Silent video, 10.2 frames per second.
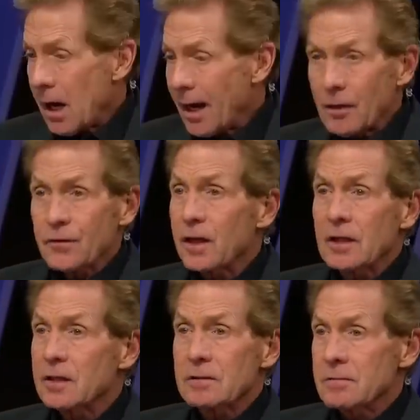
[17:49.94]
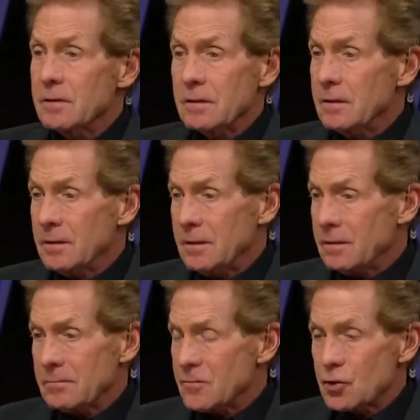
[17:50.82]
I don't think
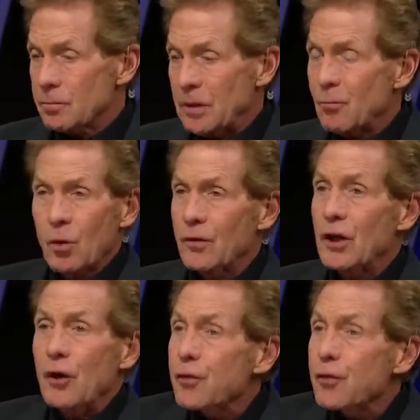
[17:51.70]
it should be more than a